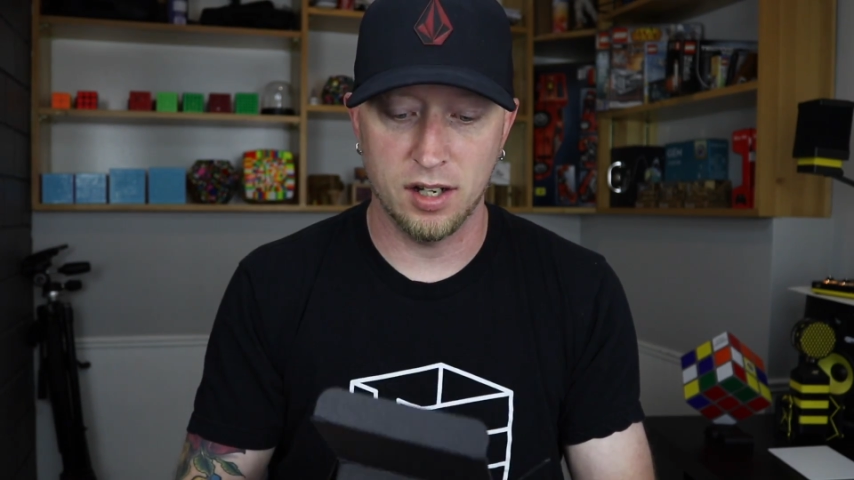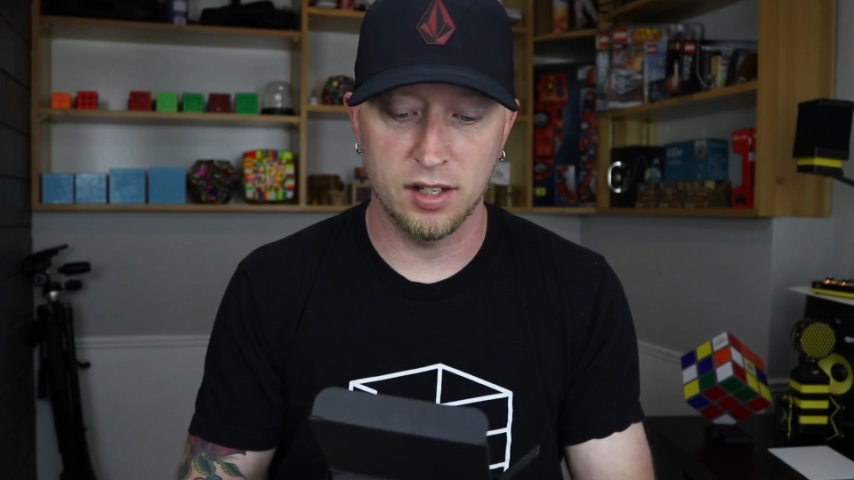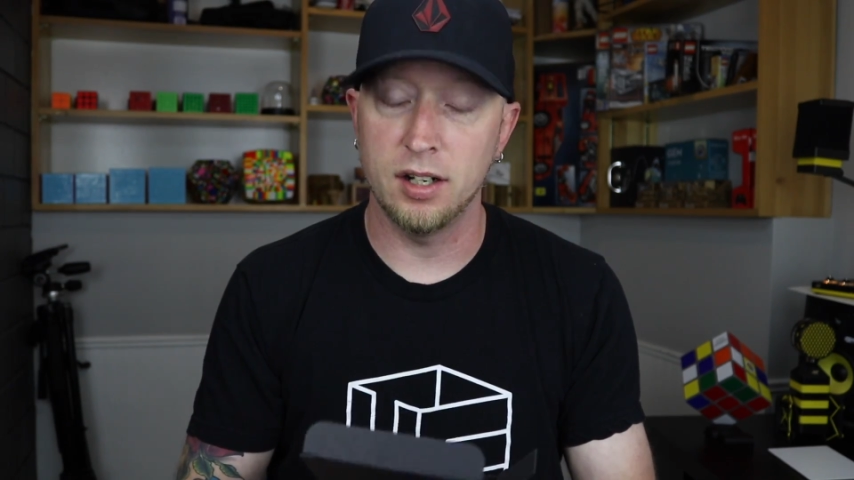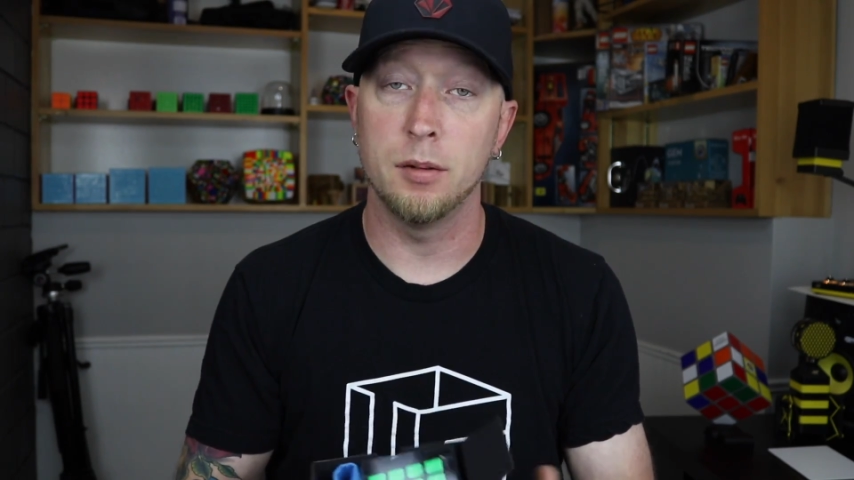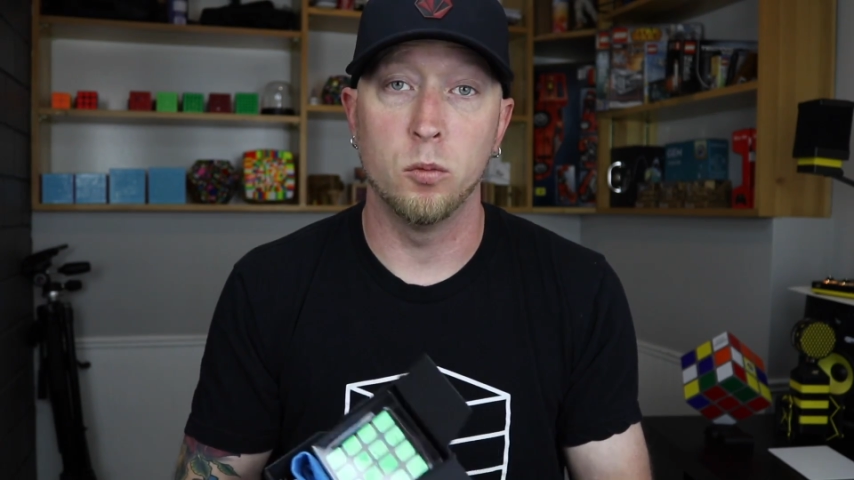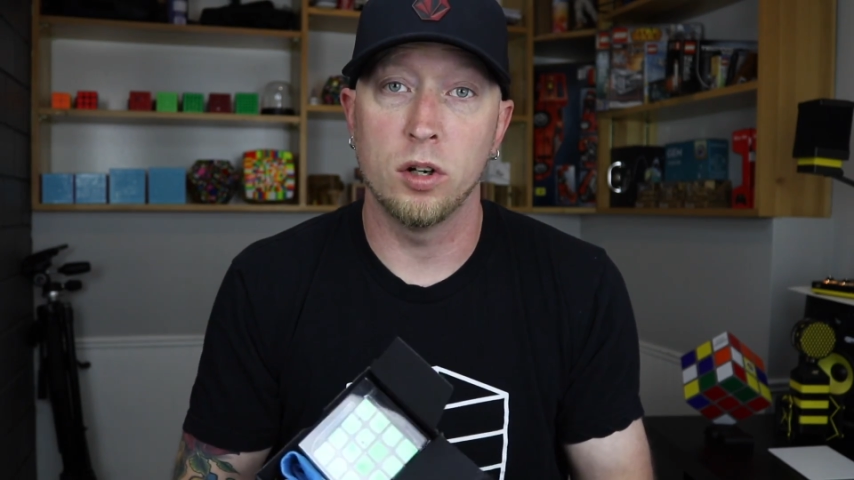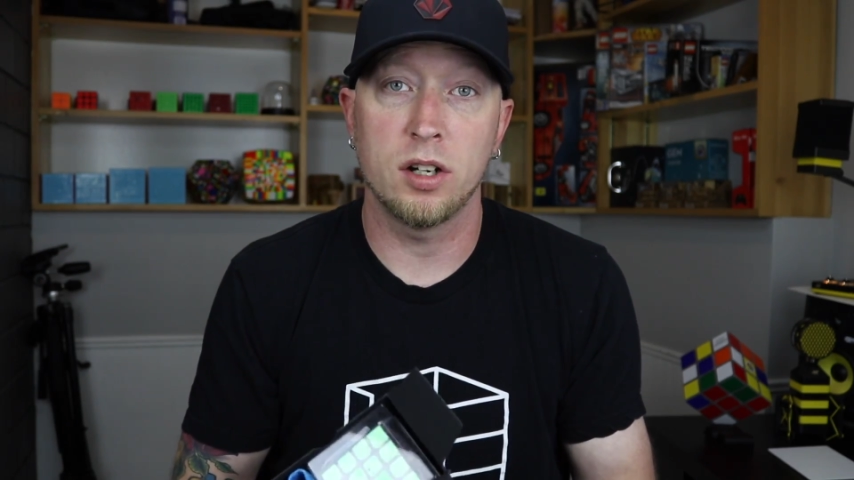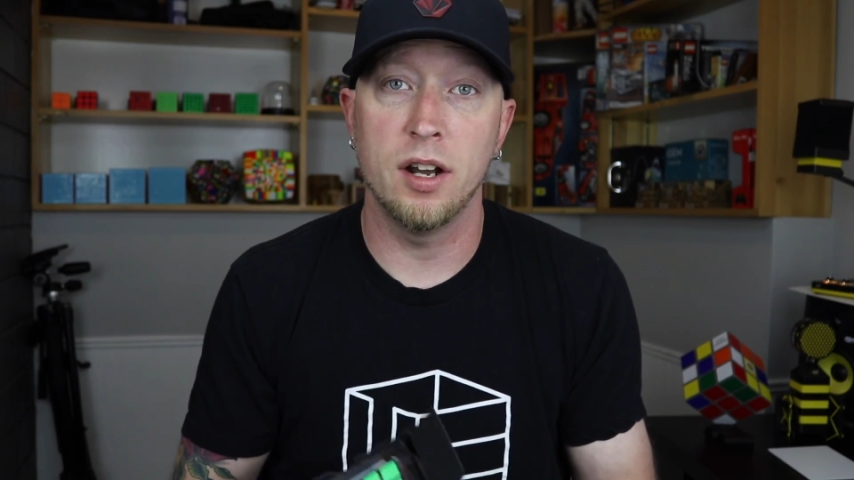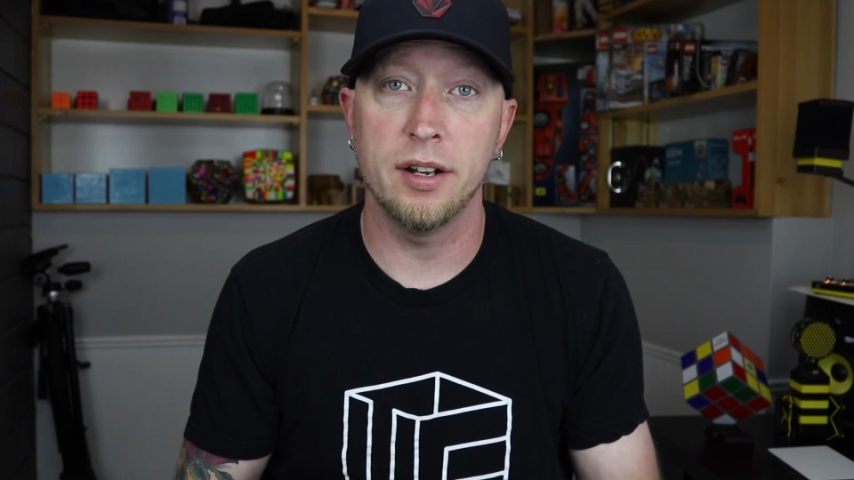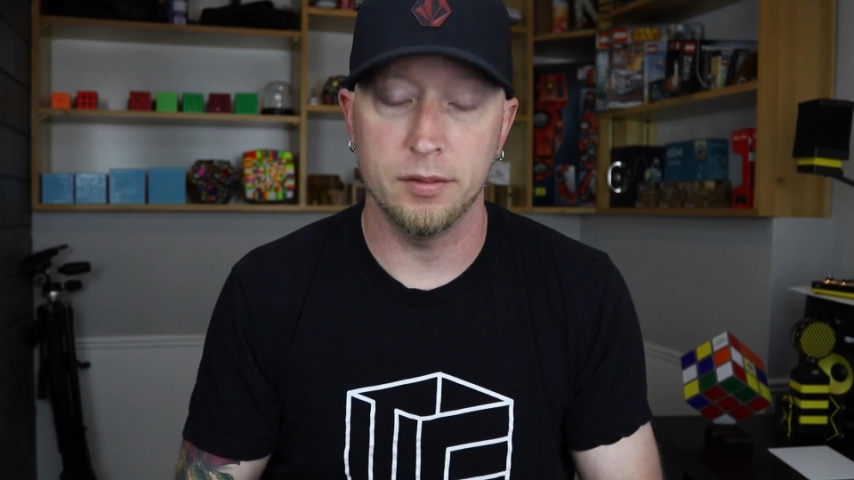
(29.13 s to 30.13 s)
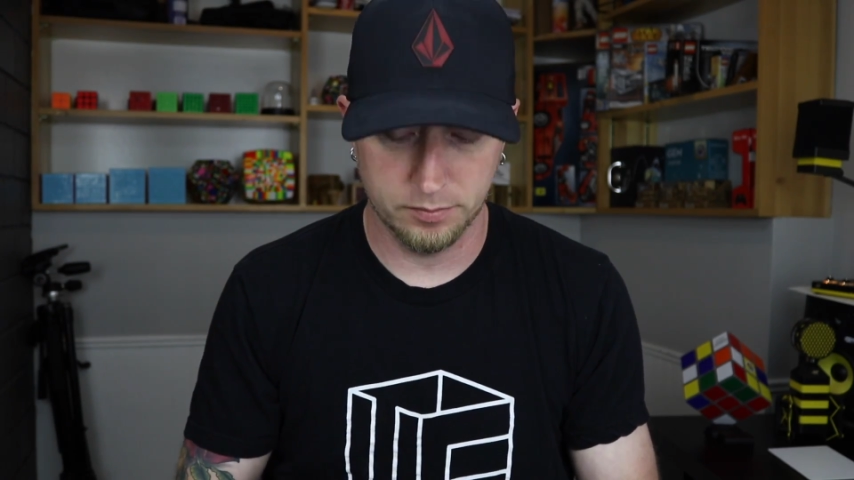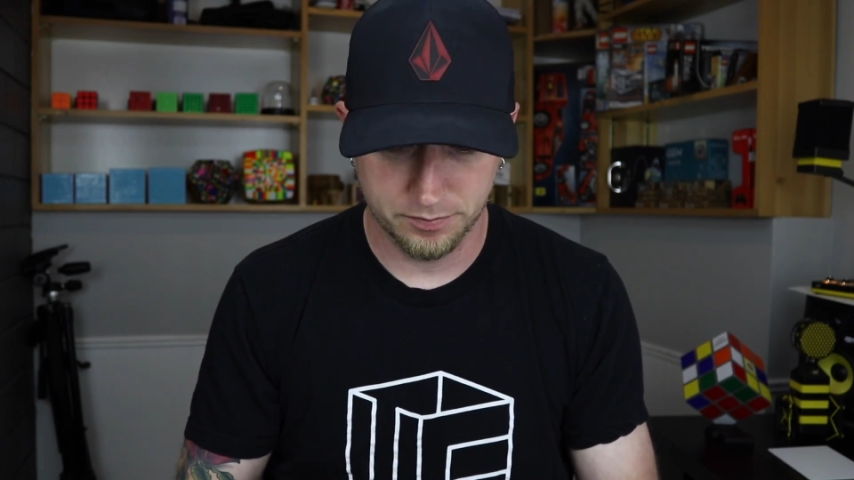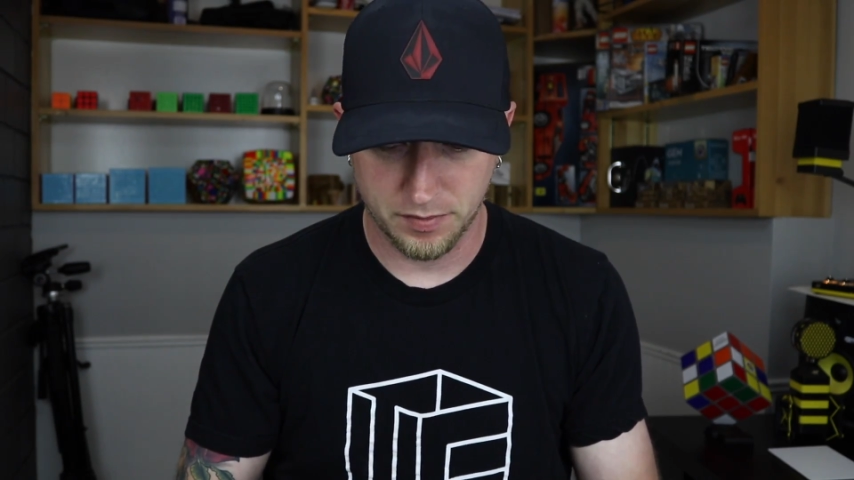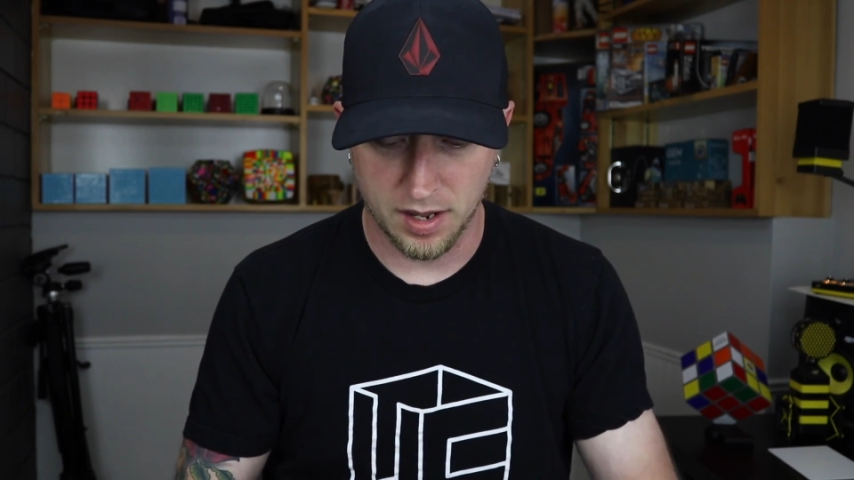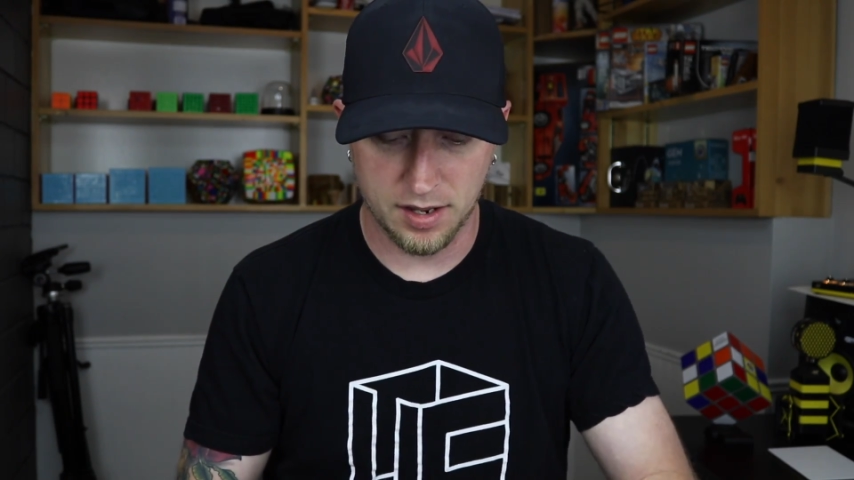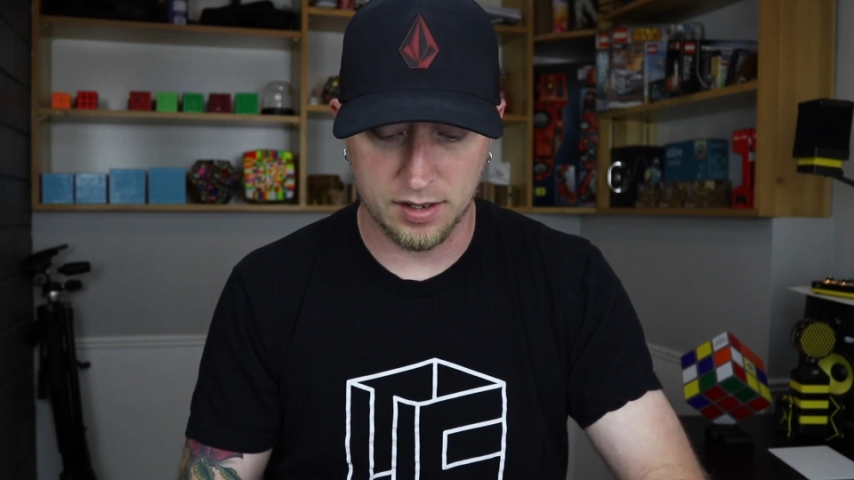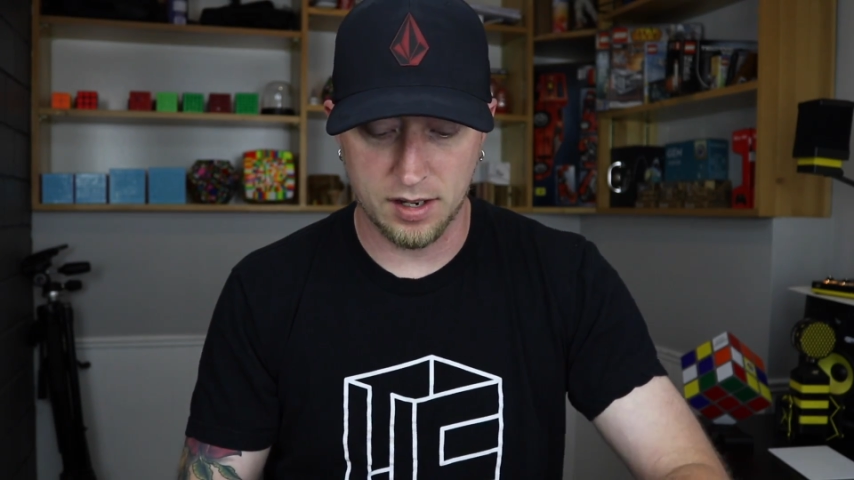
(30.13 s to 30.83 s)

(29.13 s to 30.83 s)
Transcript: I'm gonna work on it, and